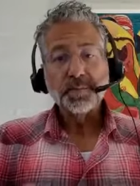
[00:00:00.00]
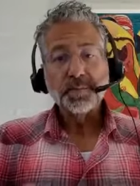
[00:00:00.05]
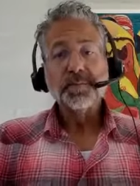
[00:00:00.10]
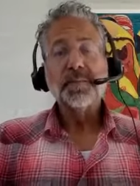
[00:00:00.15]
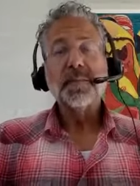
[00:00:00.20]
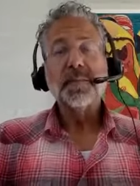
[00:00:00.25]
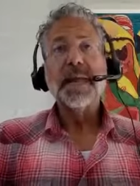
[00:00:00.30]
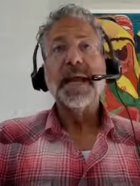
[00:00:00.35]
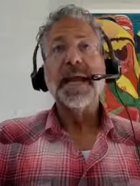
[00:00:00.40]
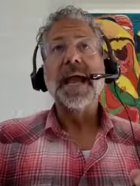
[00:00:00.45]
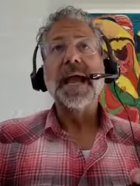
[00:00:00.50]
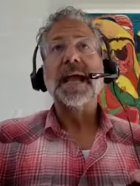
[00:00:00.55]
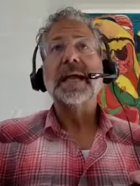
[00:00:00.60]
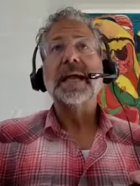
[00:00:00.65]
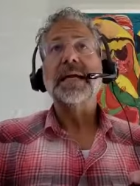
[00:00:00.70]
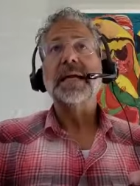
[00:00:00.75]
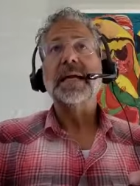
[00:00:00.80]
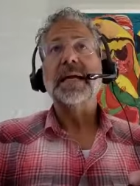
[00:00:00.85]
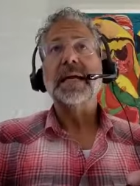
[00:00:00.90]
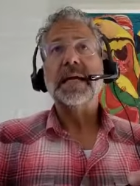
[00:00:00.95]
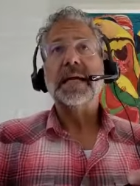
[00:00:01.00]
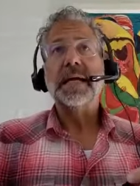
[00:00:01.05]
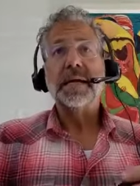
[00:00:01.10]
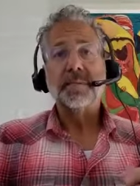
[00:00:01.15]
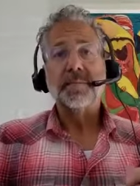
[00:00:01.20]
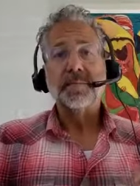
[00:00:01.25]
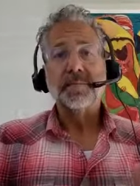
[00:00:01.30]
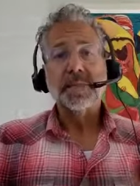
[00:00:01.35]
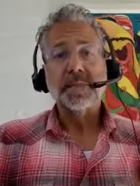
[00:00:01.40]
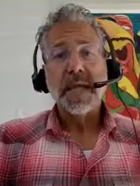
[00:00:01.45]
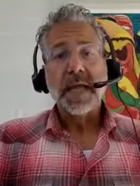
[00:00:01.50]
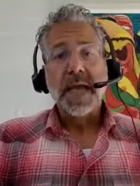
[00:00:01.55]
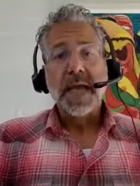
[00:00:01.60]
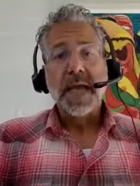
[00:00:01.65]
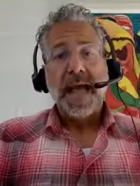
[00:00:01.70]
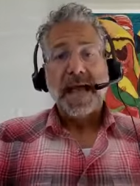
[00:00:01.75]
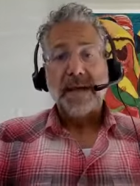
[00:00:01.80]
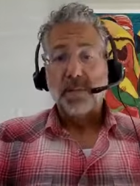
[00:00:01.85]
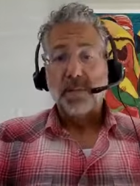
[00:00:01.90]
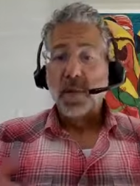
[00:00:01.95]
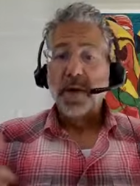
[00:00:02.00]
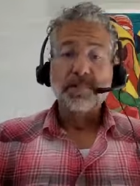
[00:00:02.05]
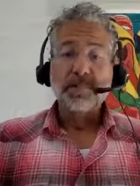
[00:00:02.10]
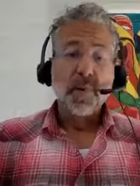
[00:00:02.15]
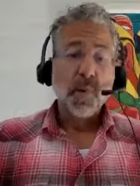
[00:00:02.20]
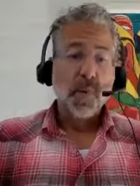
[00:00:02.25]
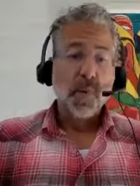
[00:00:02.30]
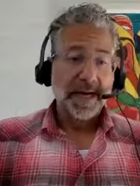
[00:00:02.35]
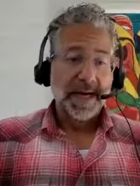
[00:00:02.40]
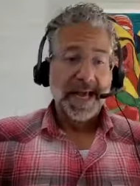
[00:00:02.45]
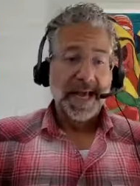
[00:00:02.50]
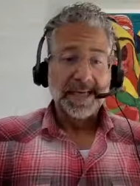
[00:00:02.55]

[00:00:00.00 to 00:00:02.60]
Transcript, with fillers: Mm-hmm. And um, at one point,